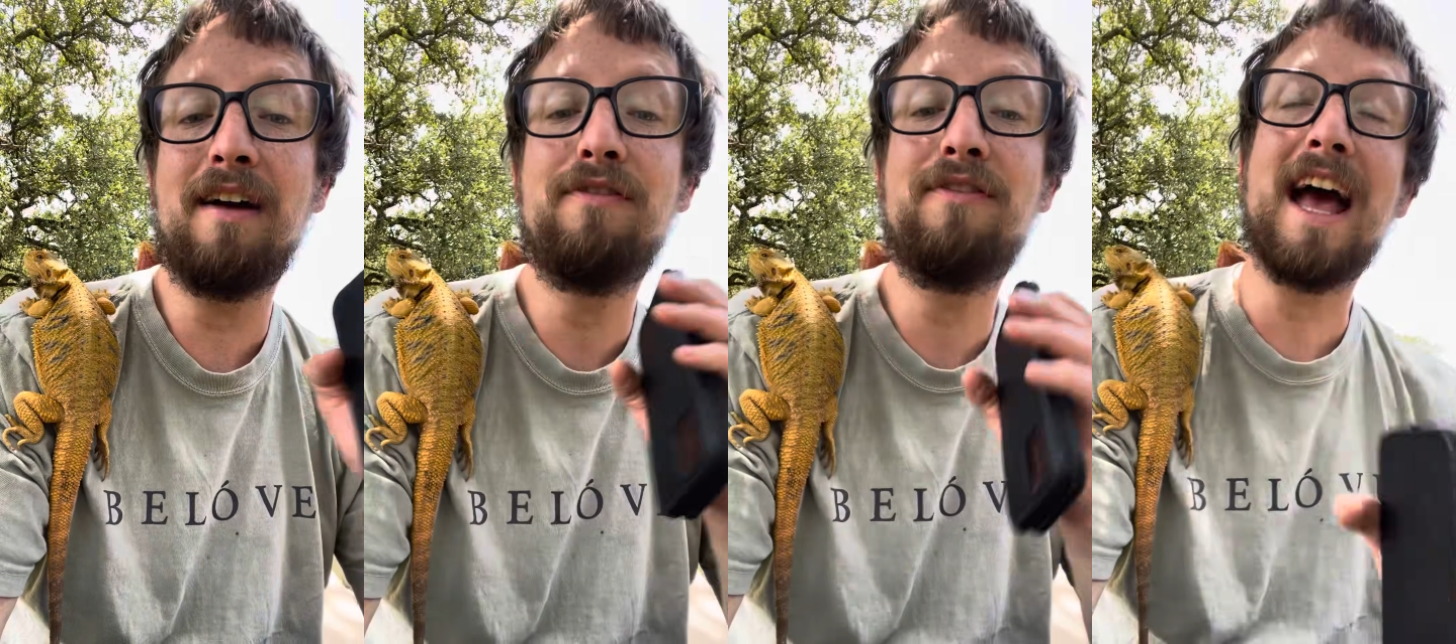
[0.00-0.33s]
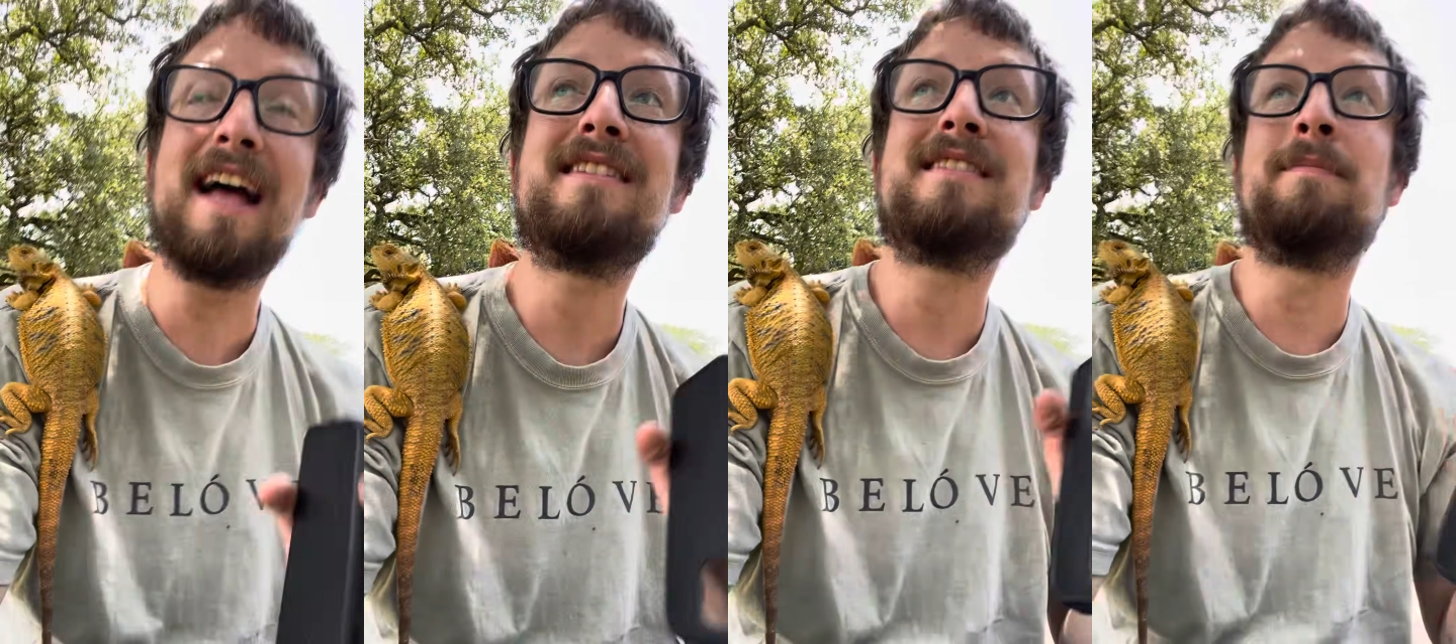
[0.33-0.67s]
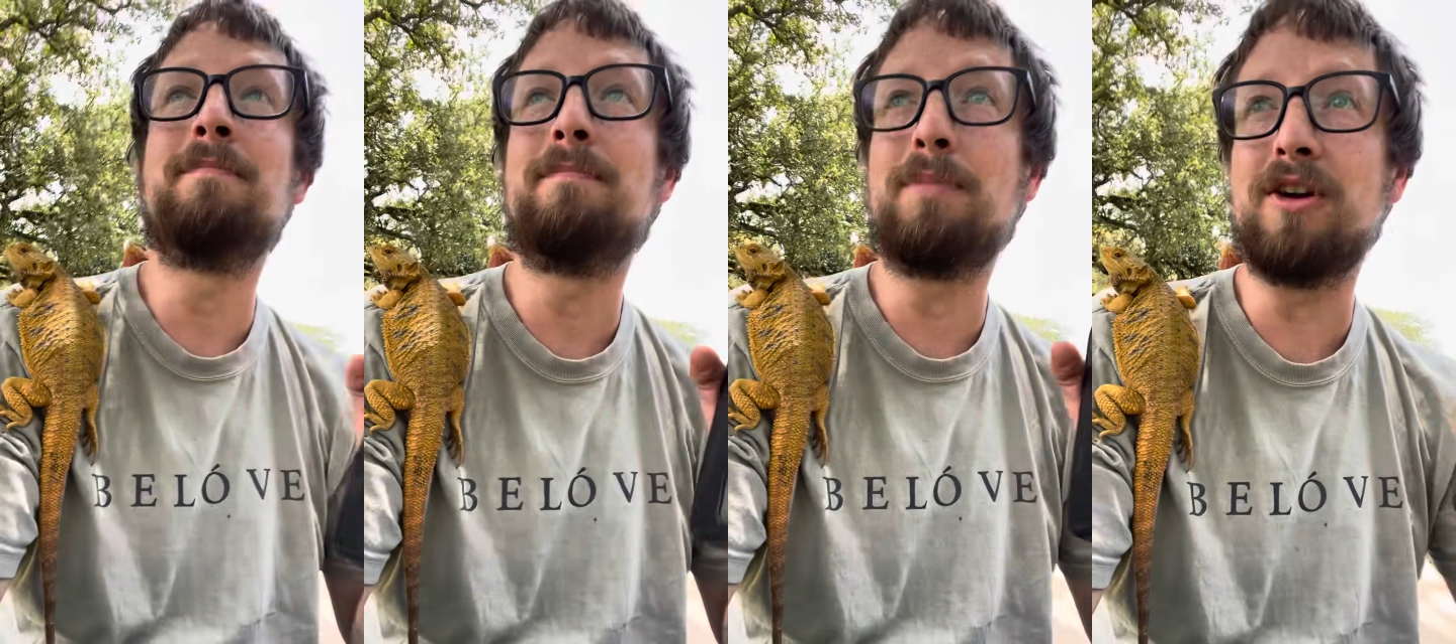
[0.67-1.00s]
yet to
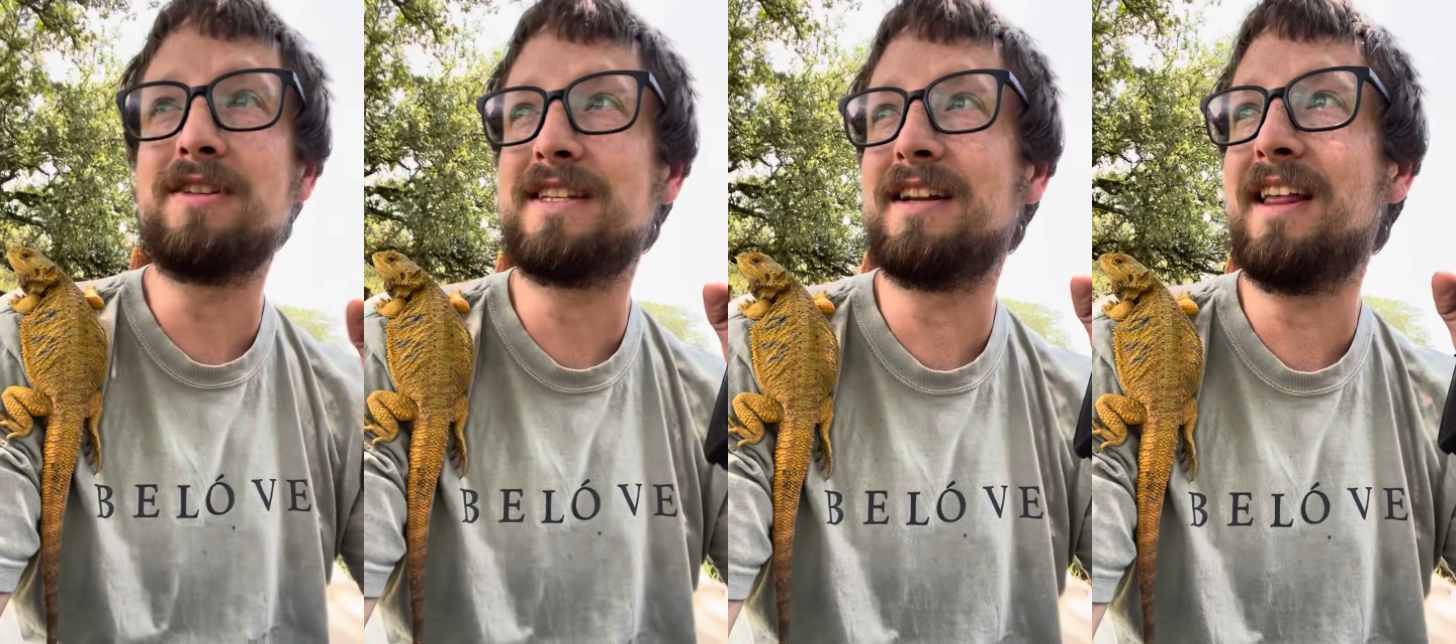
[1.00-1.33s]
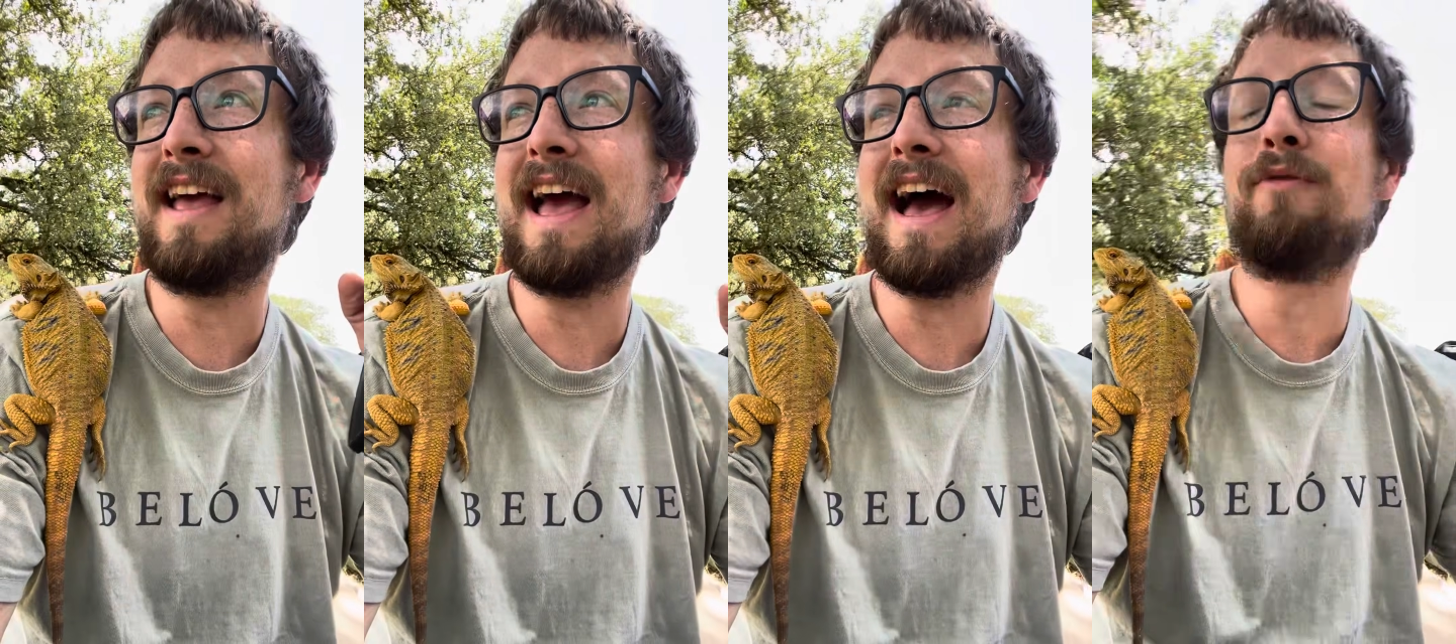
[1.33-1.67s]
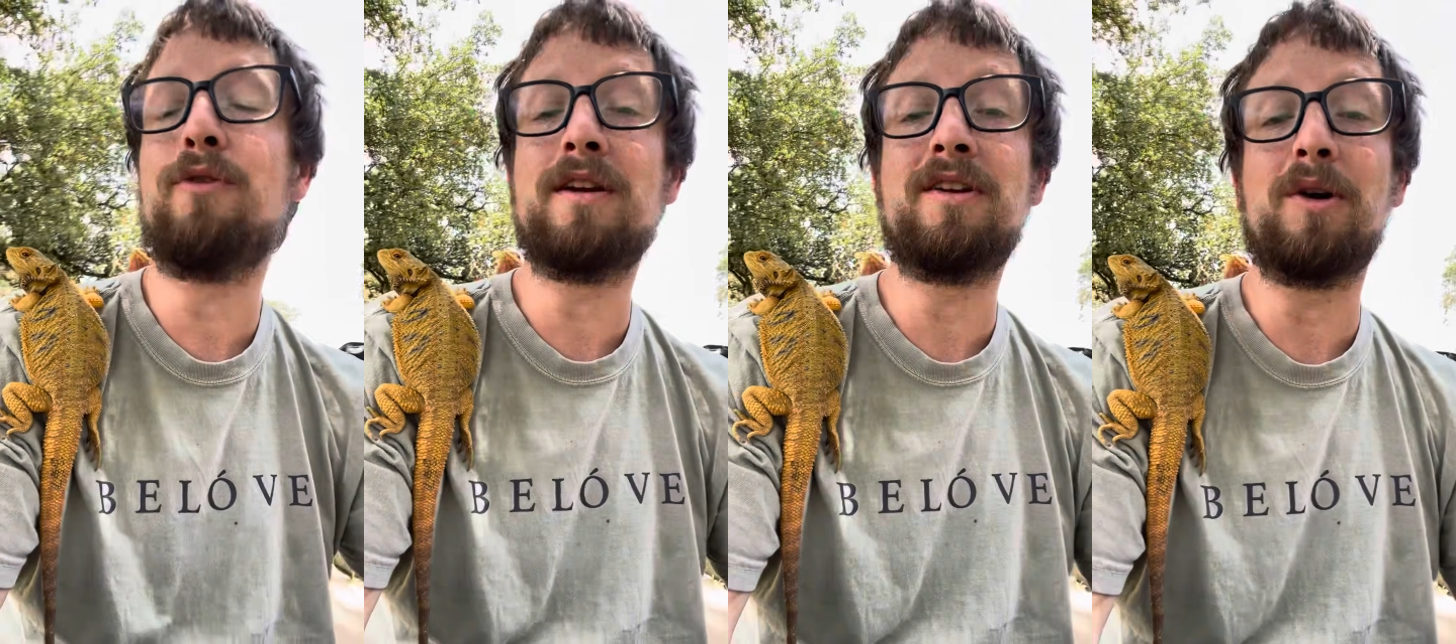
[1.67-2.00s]
personally have
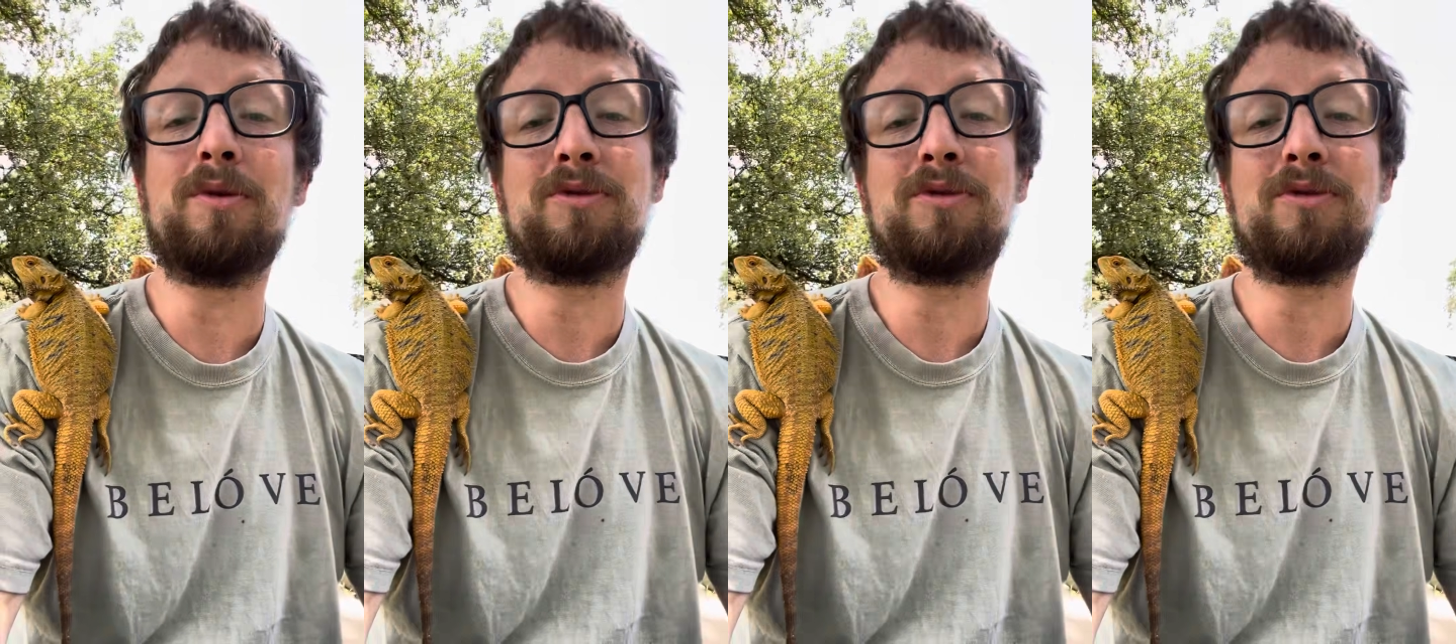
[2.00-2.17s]
one go